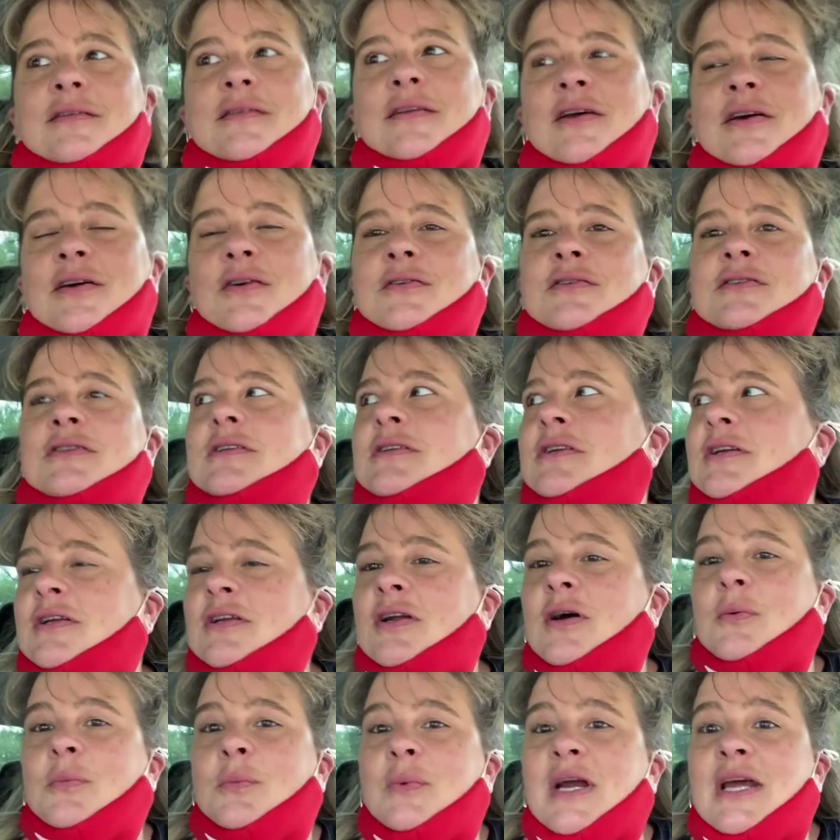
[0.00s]
Oh, you
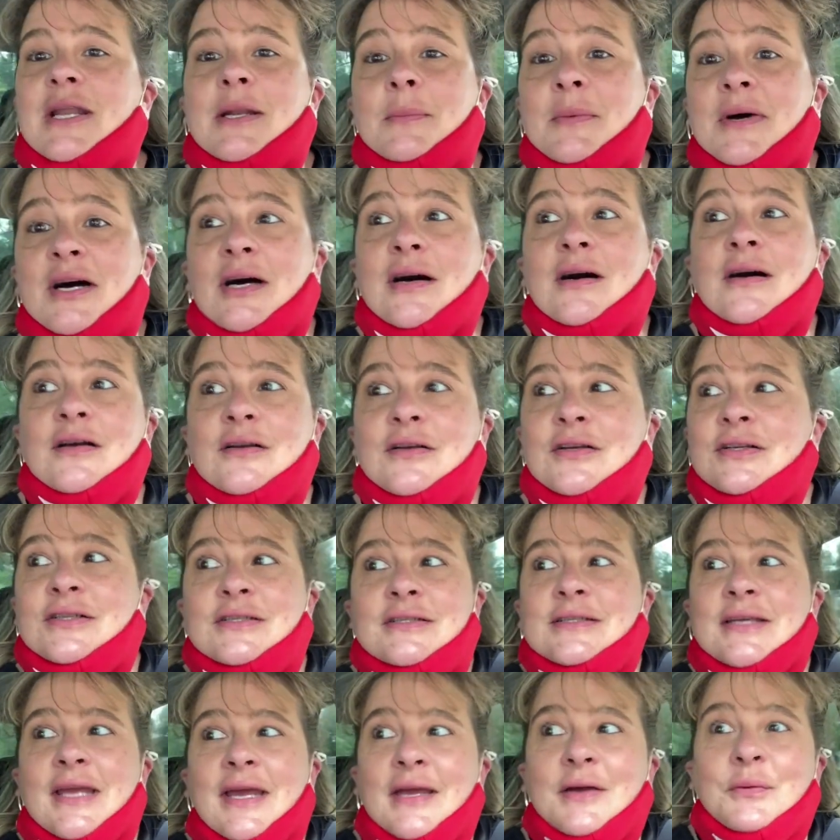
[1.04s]
don't win them all. You
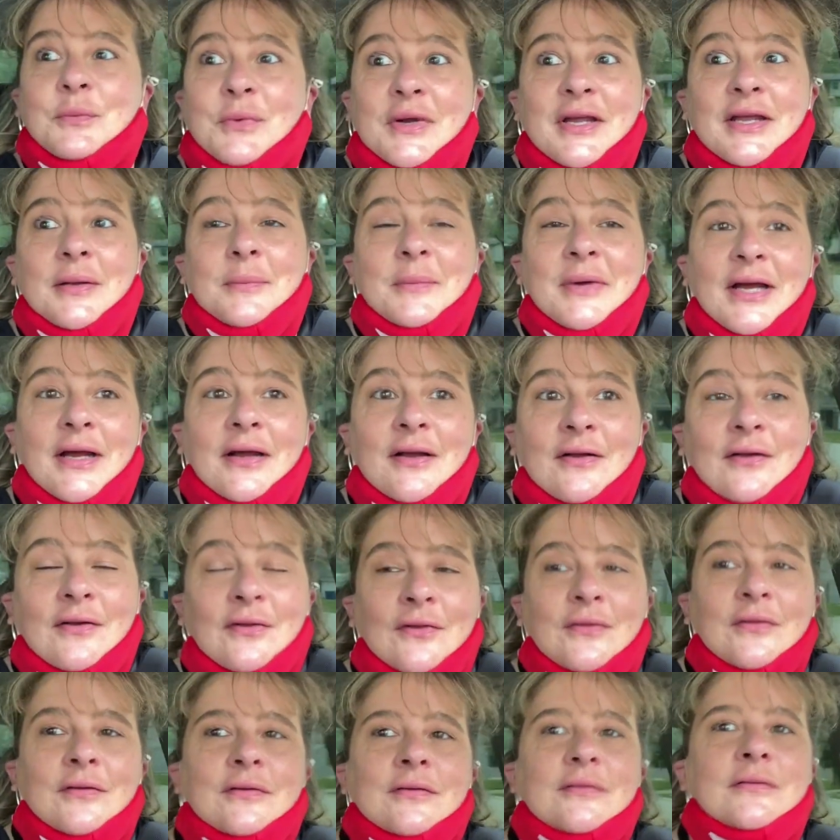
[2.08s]
just can't win them
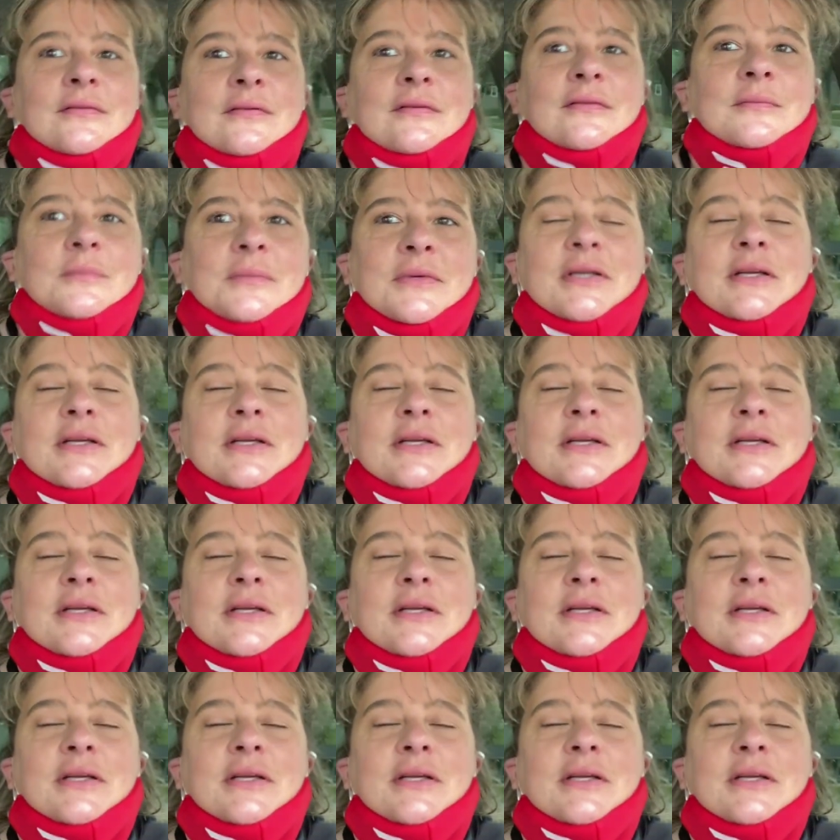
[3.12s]
all.